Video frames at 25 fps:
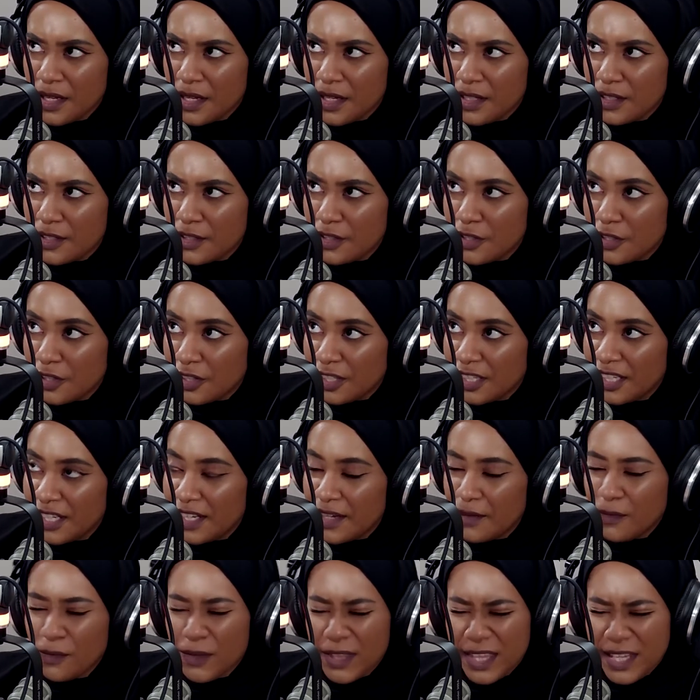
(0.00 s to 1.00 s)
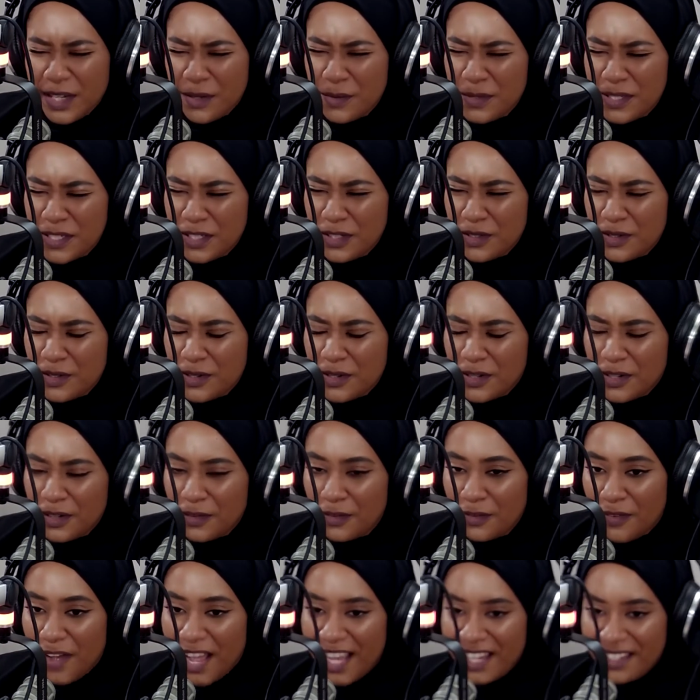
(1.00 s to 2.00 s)
during, I think it was your
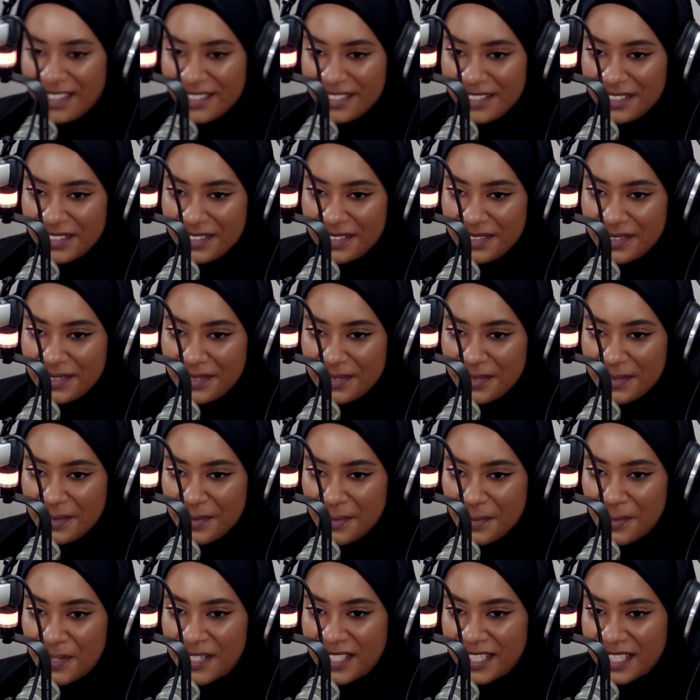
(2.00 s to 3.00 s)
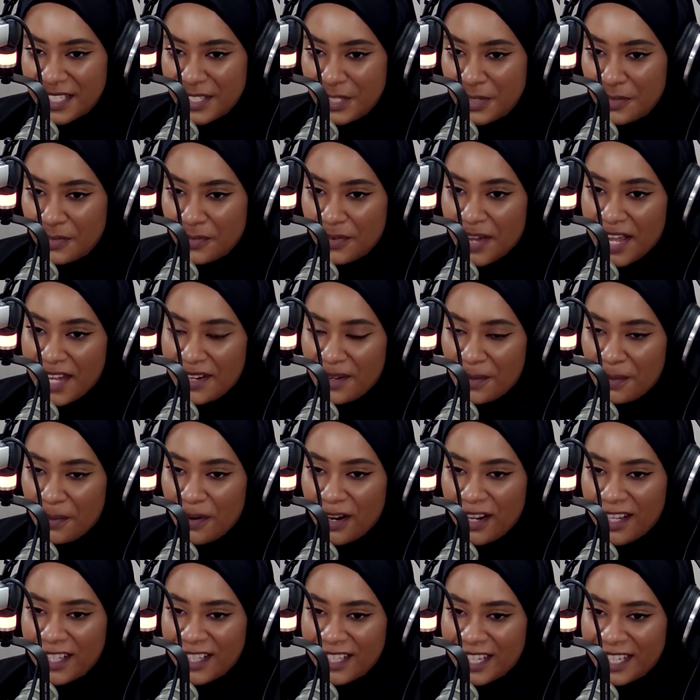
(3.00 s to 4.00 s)
final, was it your final
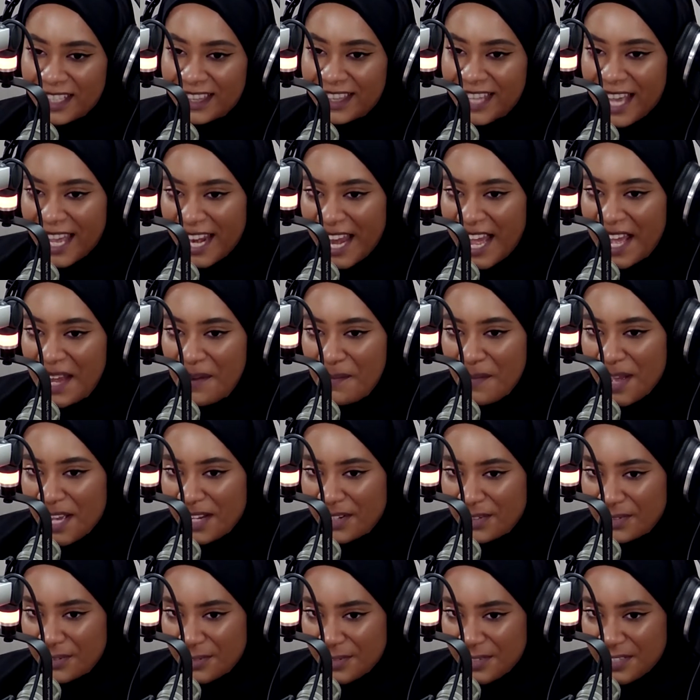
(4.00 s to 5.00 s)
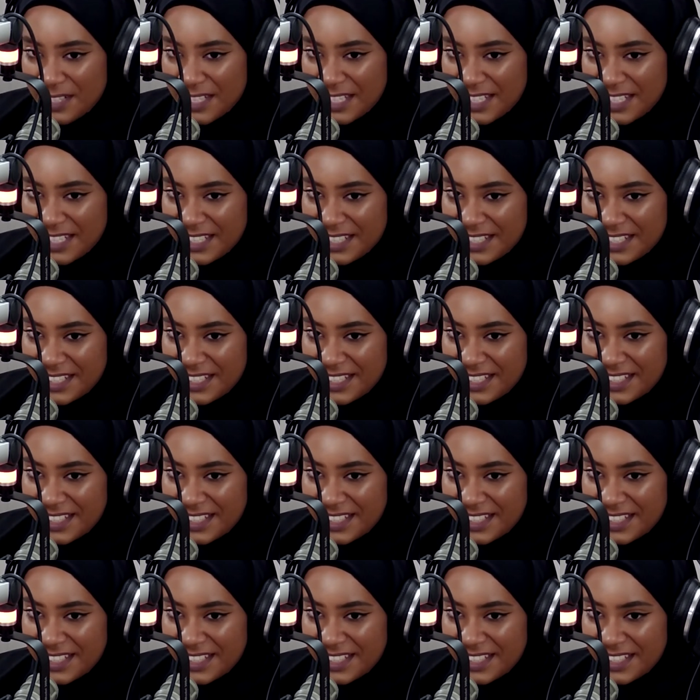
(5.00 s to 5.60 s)
project? That had macarons in it, didn't it?